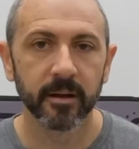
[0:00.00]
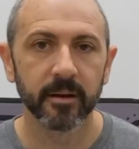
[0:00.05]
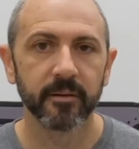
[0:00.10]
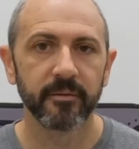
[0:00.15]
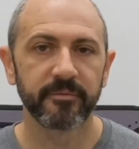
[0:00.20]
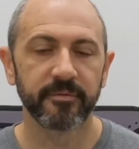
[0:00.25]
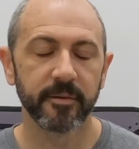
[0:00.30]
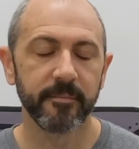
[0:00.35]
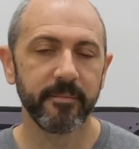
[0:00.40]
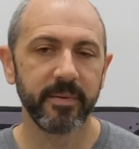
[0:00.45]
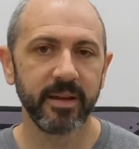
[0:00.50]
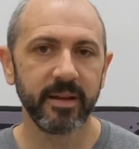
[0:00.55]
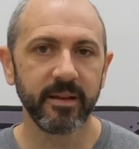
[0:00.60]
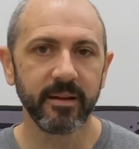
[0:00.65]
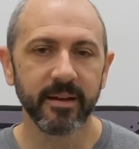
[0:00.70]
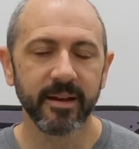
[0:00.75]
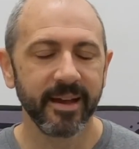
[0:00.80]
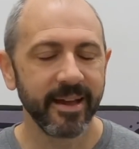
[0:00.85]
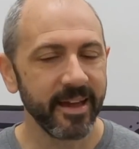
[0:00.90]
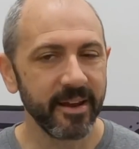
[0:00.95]
For
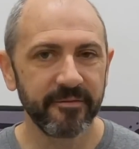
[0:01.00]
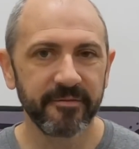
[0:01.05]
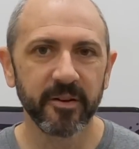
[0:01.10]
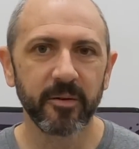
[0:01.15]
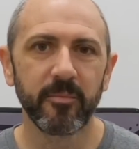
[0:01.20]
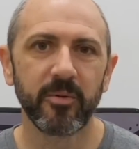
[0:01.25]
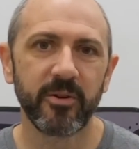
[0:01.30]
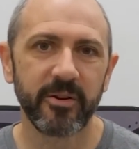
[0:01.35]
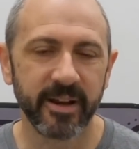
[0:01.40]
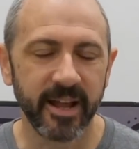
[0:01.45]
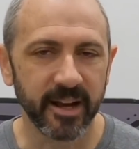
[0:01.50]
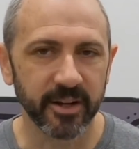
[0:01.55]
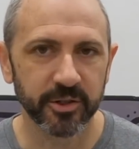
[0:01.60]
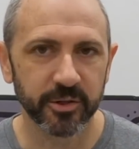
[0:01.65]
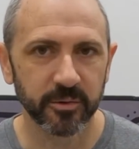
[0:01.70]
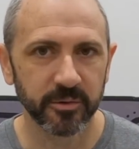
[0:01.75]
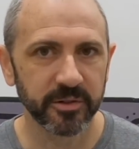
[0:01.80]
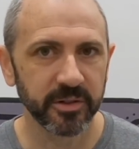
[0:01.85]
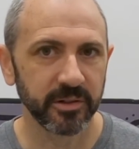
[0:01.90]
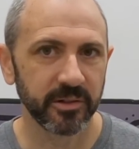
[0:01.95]
me, it felt more
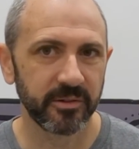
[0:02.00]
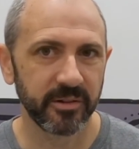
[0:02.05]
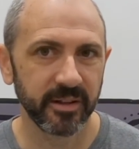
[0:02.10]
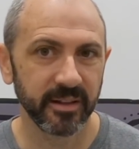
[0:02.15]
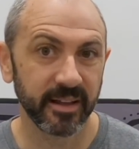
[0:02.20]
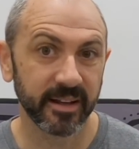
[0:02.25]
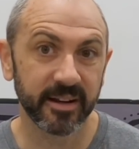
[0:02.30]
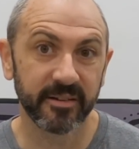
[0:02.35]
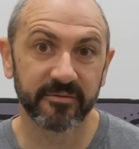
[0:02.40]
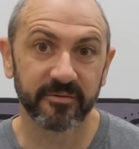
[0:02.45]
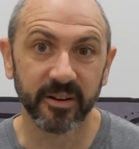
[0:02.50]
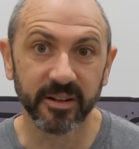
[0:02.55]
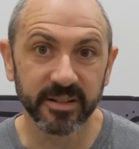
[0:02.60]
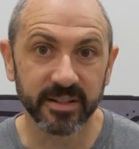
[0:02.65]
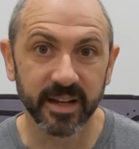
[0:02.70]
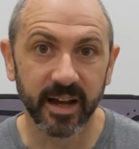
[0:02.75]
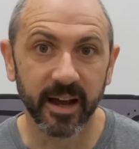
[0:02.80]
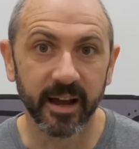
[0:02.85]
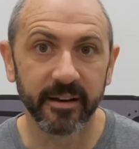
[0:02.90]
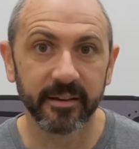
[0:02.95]
natural to learn it like a
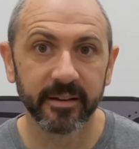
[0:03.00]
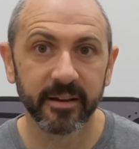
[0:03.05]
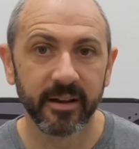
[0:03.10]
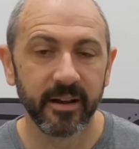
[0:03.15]
frontside.